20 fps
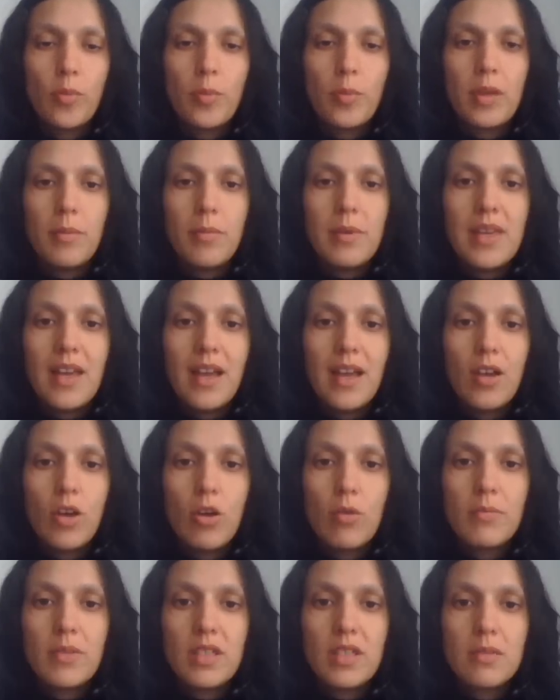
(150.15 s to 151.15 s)
vivía
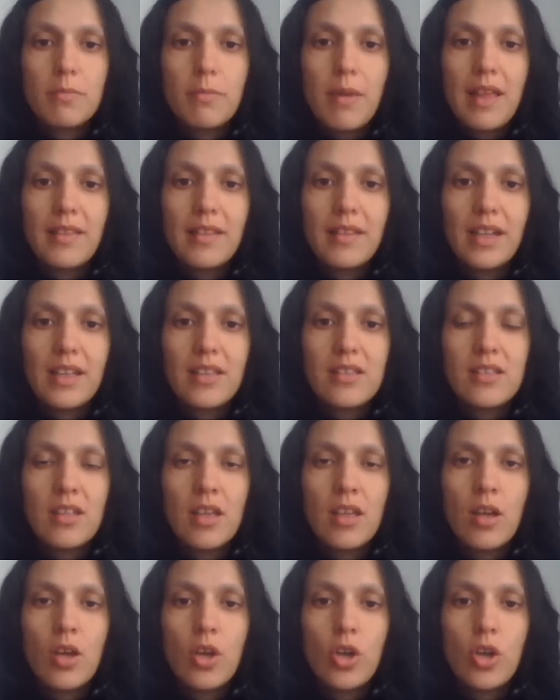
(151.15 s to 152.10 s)
con mis padres,